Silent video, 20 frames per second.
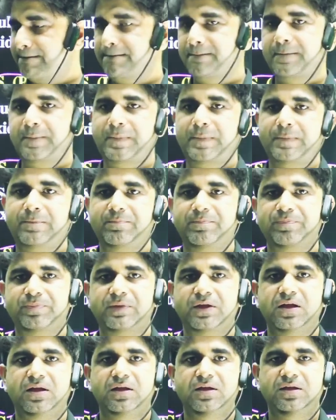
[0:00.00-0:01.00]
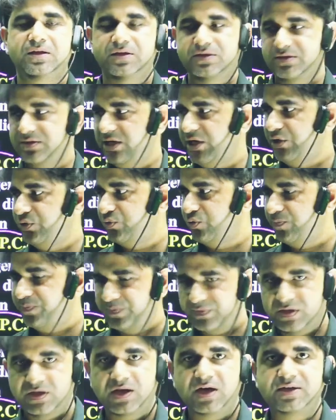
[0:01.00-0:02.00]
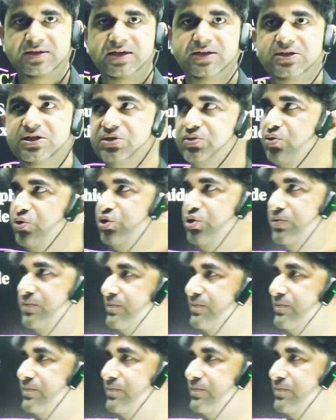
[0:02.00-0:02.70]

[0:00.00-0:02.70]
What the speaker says: Hmm. try to attend this question.